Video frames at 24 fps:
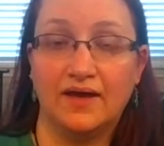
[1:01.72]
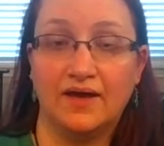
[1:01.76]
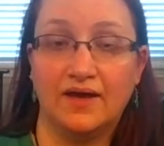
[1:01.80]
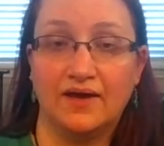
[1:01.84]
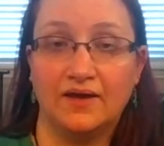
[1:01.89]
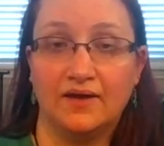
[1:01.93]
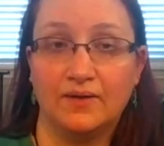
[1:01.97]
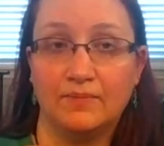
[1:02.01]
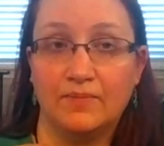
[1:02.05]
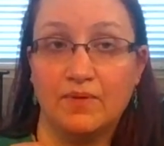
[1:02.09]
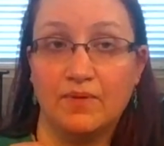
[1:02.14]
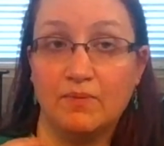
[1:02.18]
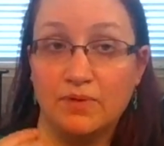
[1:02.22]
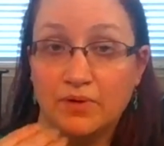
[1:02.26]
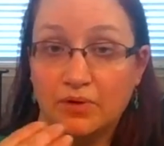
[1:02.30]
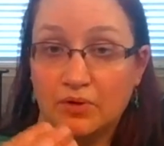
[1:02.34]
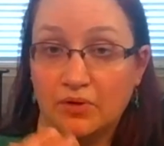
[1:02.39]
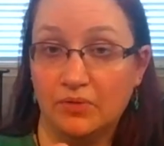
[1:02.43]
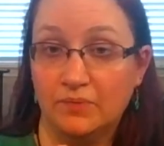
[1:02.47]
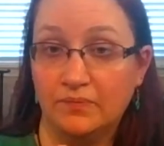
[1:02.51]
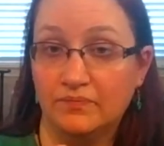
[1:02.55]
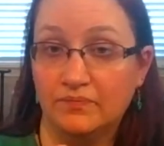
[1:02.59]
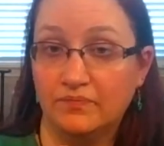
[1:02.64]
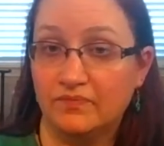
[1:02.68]
a
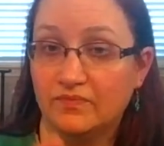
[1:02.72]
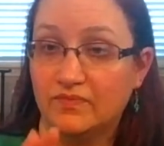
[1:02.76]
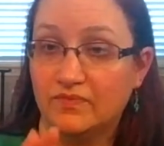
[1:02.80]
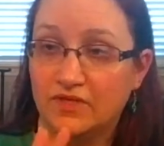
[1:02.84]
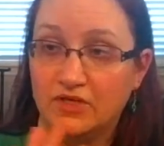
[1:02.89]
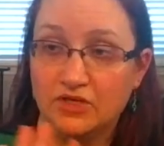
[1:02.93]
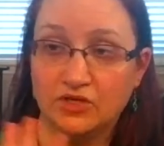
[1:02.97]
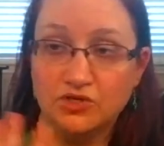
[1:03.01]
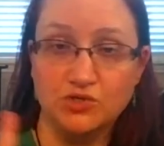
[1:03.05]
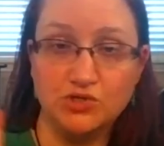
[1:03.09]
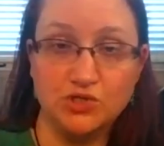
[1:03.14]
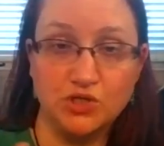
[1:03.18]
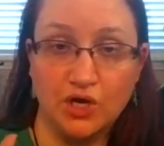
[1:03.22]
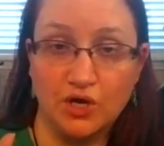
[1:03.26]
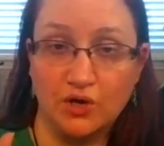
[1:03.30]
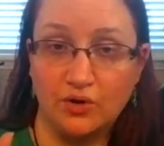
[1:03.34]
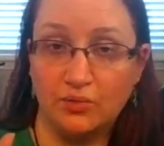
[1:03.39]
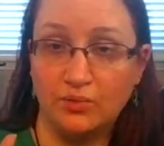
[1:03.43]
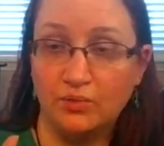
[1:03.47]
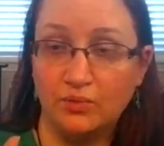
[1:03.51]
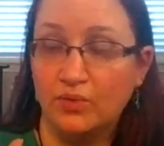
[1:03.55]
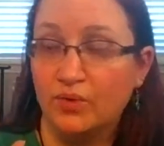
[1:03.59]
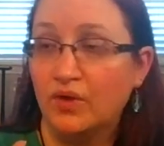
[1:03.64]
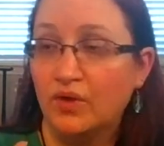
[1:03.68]
bill years
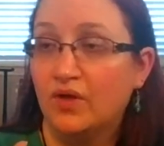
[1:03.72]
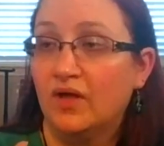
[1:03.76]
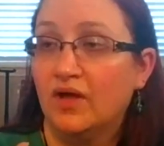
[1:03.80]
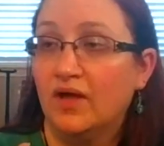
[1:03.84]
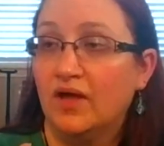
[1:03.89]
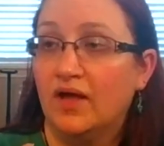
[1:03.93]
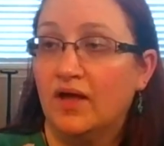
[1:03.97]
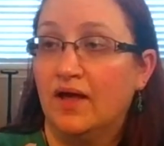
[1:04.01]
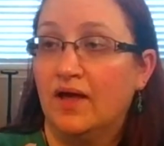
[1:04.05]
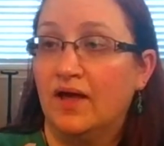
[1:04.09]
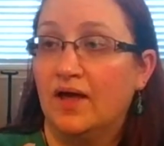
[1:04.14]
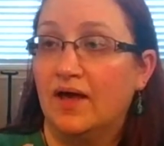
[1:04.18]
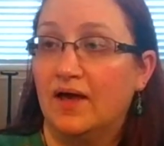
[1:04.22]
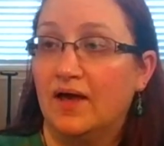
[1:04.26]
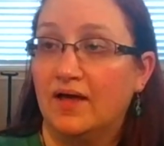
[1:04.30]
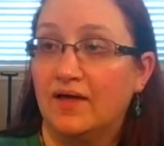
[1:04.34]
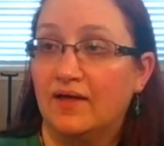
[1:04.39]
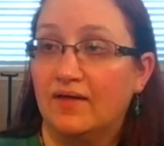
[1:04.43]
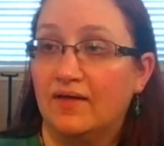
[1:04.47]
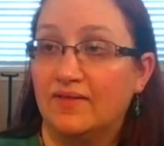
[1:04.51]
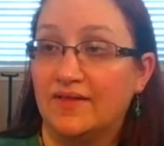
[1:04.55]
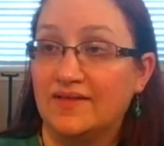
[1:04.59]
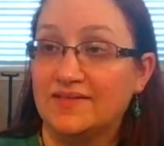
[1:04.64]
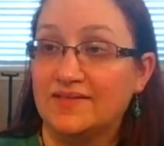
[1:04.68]
ago
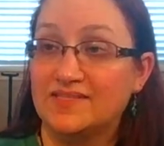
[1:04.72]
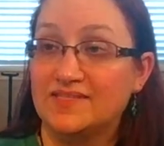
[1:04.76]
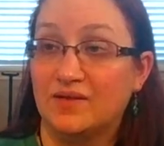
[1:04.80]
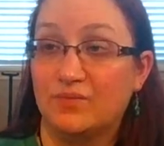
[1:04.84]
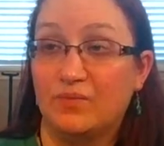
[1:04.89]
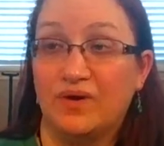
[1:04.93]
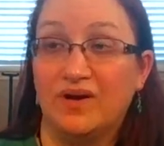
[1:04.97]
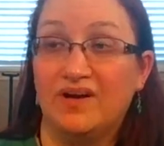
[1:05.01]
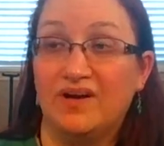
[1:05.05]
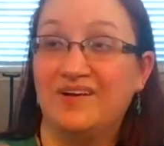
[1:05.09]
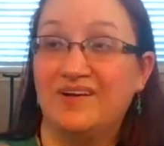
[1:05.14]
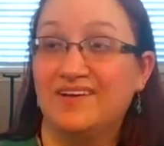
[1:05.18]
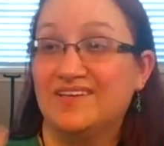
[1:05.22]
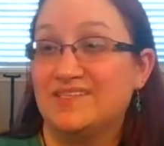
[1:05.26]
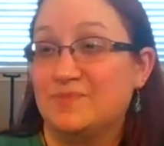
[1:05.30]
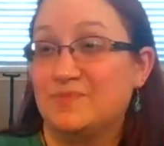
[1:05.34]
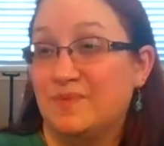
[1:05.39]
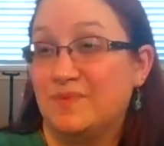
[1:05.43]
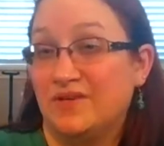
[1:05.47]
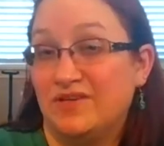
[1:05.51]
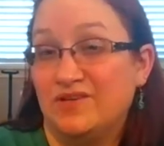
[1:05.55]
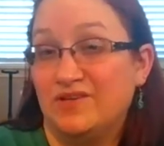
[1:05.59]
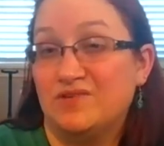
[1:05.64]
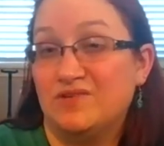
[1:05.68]
that said, well, it's
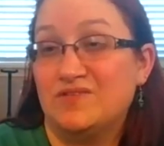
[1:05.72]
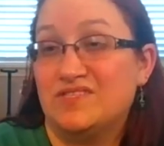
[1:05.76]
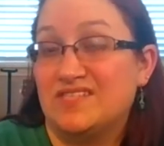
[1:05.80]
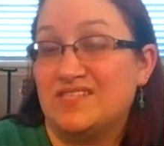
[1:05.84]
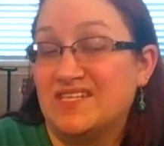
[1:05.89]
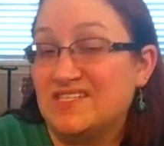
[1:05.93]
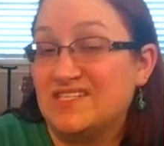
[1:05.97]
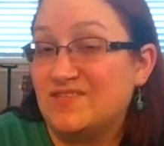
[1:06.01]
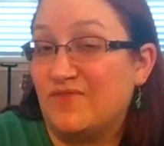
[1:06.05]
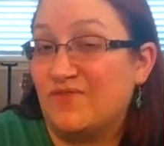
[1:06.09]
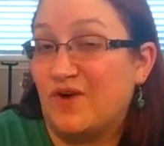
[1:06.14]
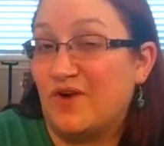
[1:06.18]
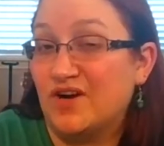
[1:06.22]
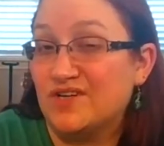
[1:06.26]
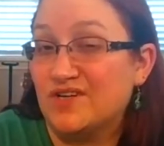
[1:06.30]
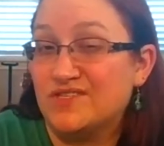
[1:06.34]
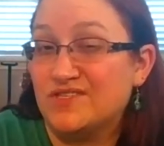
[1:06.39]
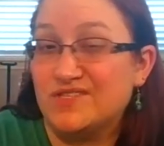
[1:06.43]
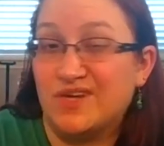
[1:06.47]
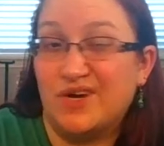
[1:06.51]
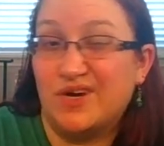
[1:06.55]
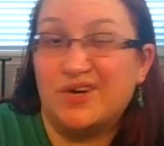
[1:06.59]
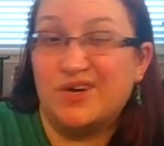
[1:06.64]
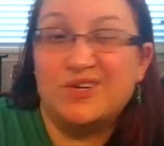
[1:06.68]
been used this far,
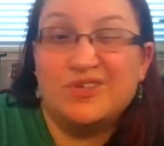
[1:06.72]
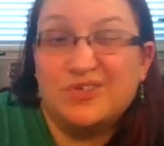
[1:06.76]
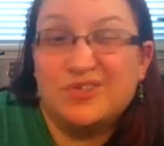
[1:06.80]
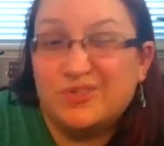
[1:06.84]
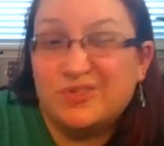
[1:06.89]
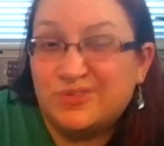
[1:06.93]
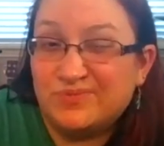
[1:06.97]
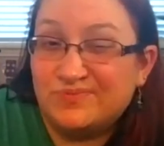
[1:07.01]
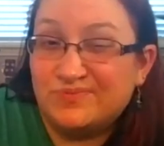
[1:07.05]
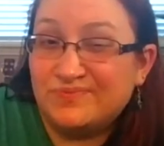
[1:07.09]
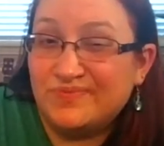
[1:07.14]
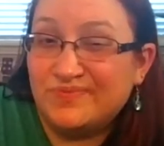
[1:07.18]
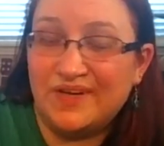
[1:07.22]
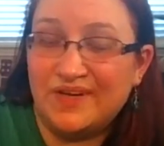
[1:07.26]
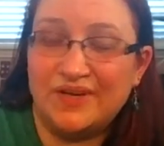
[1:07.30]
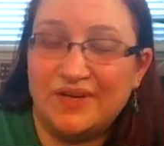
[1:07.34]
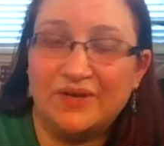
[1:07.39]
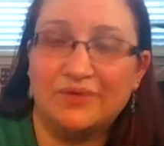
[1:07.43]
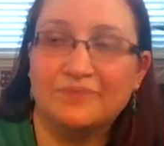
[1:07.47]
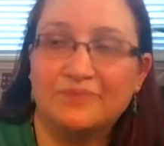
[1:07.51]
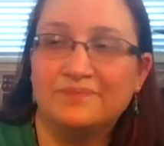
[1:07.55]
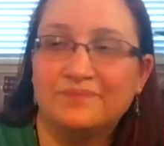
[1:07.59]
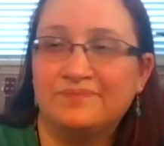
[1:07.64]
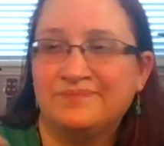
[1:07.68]
so,
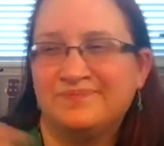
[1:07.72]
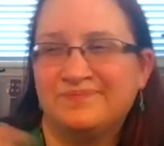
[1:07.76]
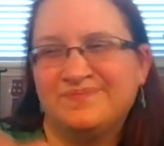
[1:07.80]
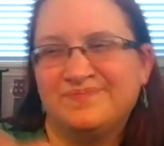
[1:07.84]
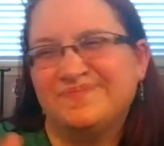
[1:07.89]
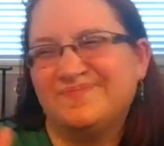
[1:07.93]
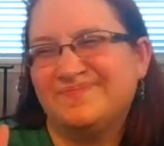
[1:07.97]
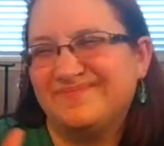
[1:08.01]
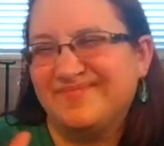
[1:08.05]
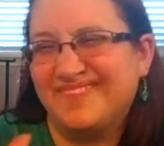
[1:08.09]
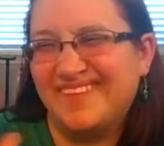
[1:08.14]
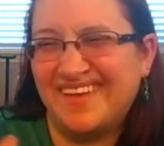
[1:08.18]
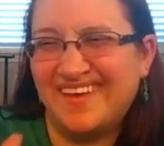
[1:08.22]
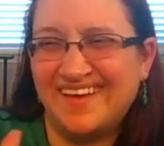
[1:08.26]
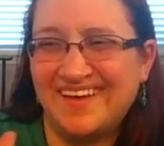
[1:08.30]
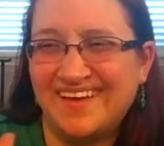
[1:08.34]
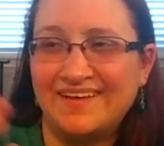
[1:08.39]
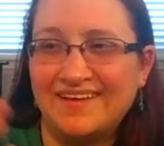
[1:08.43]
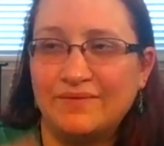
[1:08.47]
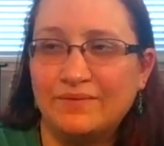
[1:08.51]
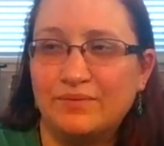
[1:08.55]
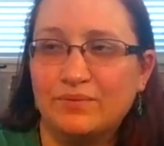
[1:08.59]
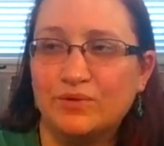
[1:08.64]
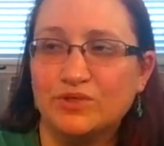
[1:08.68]

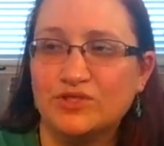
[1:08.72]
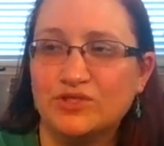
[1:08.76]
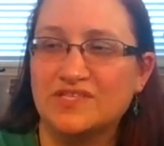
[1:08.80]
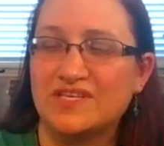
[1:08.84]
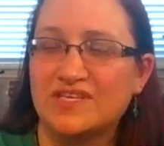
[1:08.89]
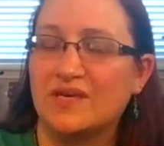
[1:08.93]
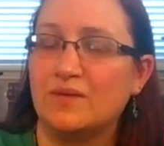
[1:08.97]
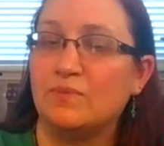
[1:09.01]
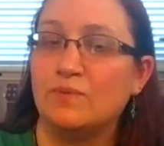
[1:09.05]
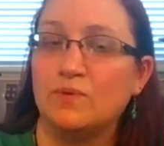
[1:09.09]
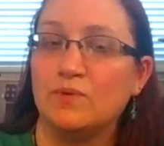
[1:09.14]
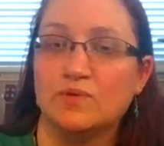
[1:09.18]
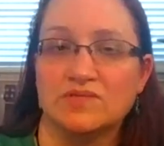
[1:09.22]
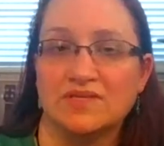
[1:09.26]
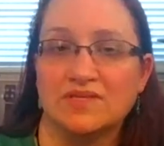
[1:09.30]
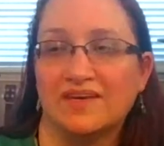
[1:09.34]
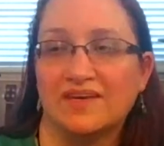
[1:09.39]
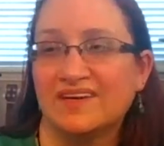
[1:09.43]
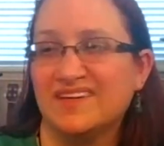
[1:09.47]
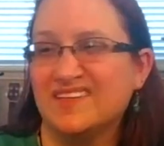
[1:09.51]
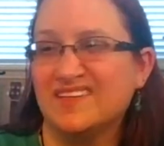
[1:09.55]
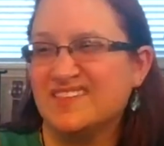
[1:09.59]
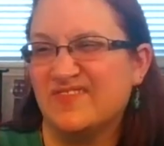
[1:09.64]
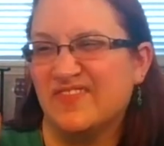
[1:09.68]
we'll just keep using
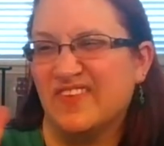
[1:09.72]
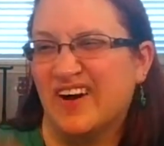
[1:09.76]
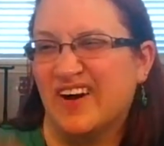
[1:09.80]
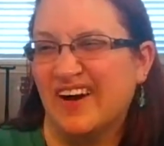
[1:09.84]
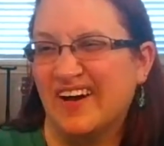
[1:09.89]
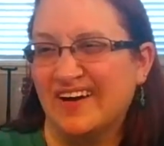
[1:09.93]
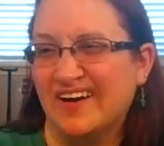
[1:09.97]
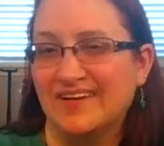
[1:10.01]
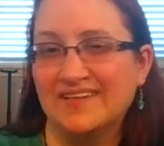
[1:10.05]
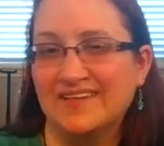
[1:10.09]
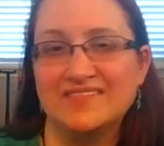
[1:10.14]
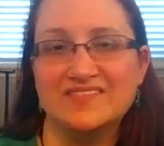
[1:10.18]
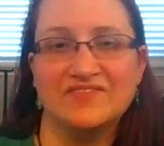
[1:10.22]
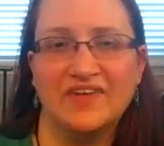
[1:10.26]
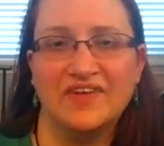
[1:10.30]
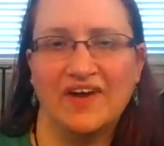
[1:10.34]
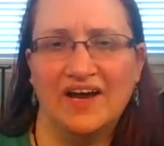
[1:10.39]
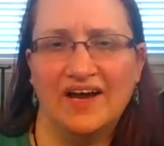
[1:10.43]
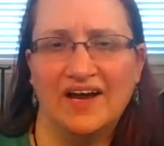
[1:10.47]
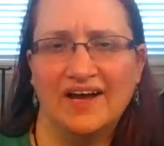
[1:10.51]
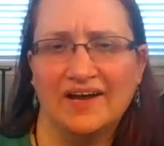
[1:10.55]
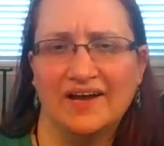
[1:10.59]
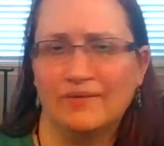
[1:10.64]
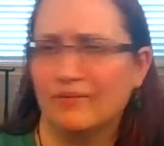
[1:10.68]
it. It's fine. It's
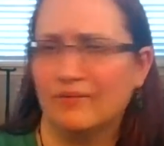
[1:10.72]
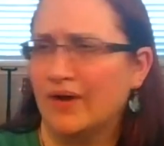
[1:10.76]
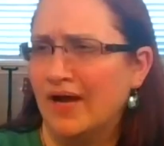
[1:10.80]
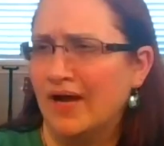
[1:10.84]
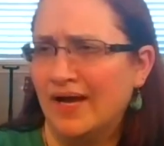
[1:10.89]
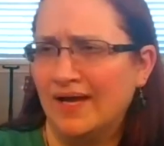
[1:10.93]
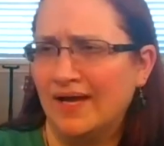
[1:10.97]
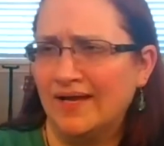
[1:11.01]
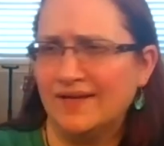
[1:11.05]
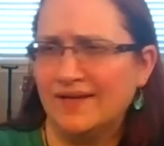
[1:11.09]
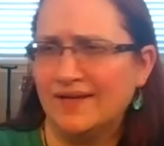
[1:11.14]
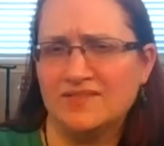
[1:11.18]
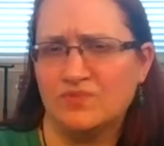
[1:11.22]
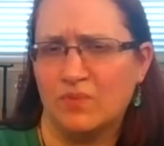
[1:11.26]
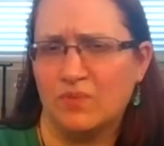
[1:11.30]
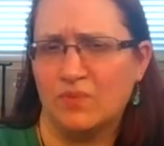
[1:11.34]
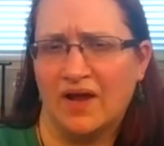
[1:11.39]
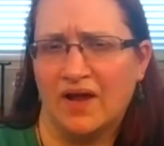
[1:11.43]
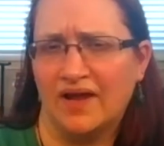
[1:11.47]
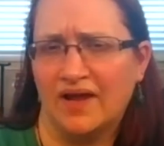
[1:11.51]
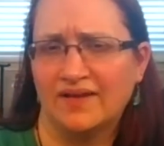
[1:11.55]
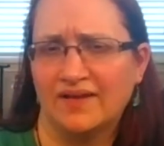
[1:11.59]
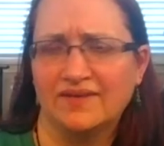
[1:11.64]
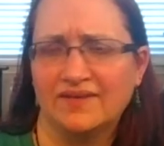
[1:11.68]
fine, right? It's right.
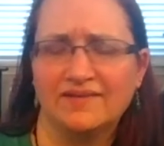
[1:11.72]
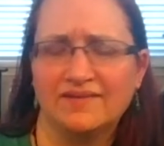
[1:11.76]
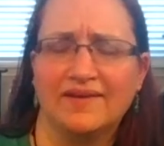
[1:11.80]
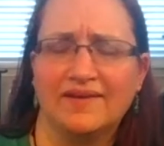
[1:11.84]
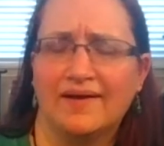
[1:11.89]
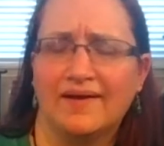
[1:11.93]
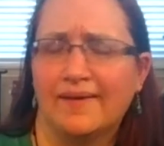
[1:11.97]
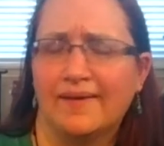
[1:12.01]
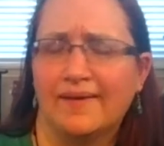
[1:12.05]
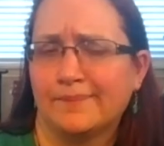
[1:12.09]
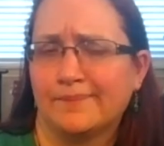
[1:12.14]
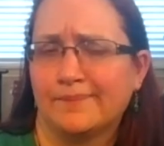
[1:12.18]
Yeah.